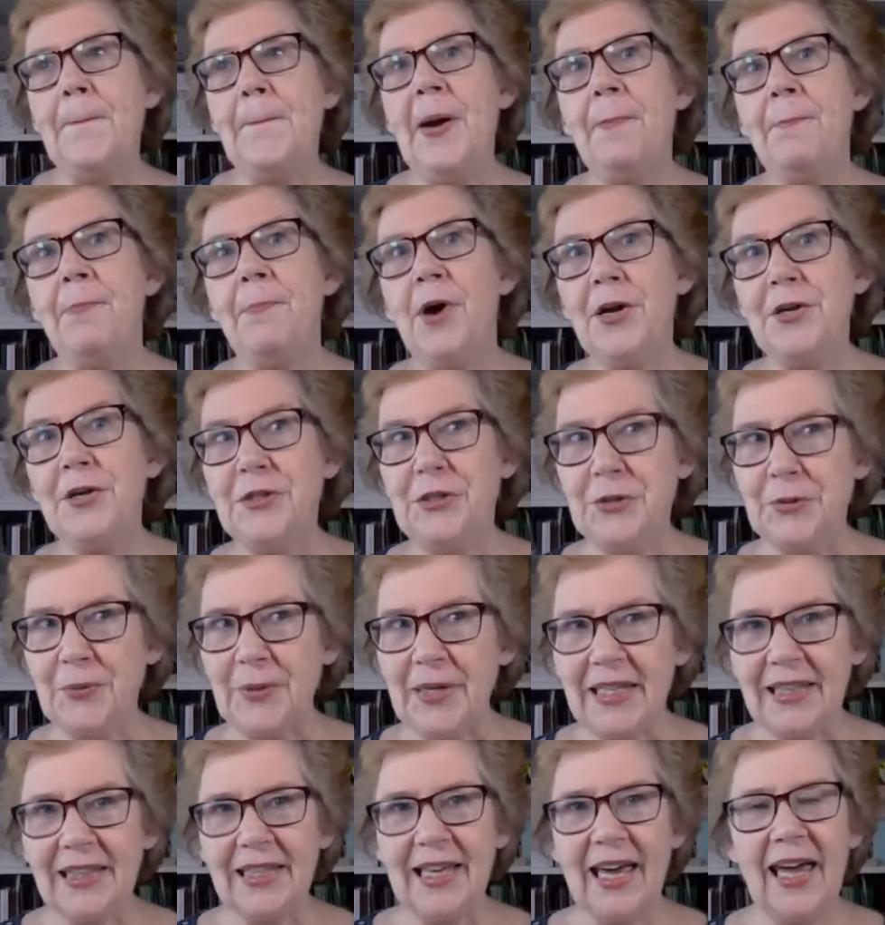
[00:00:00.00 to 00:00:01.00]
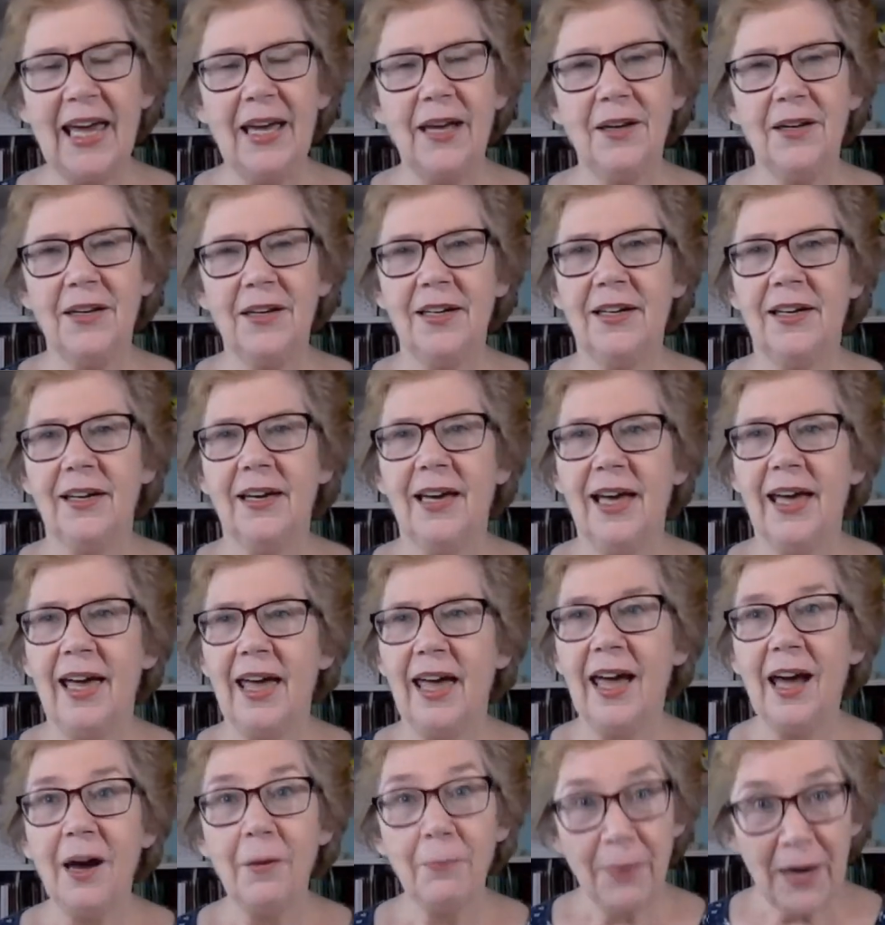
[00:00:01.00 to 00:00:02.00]
But by doing that,
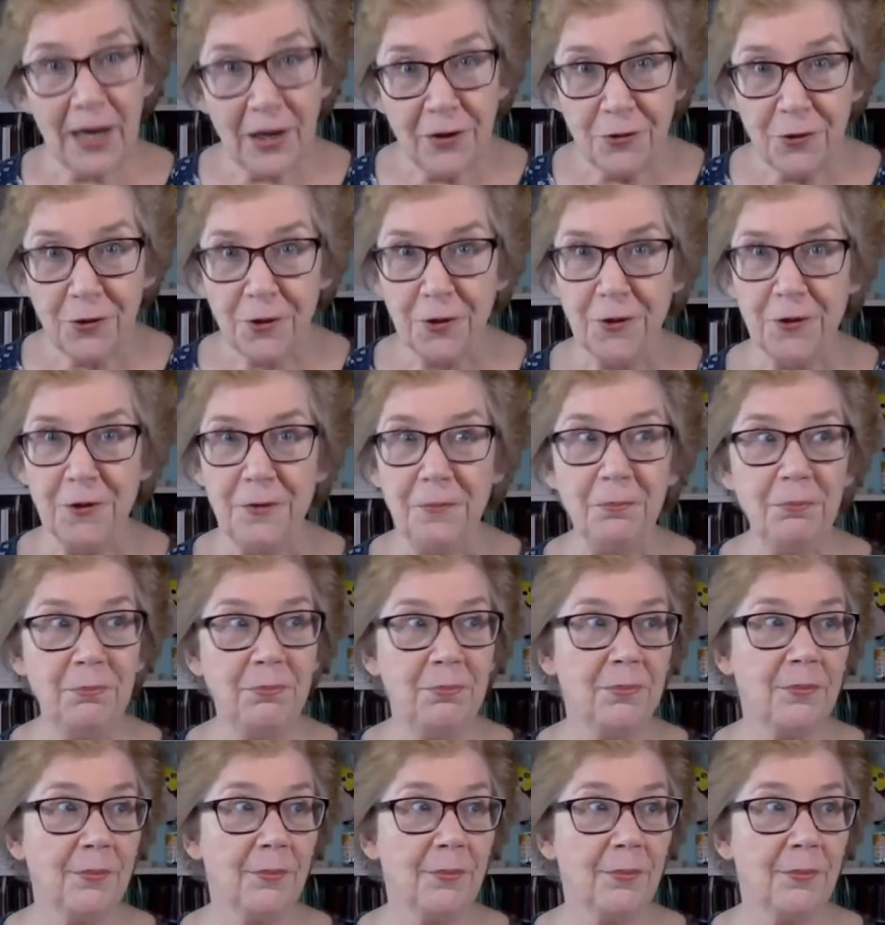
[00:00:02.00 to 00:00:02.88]
our bedroom,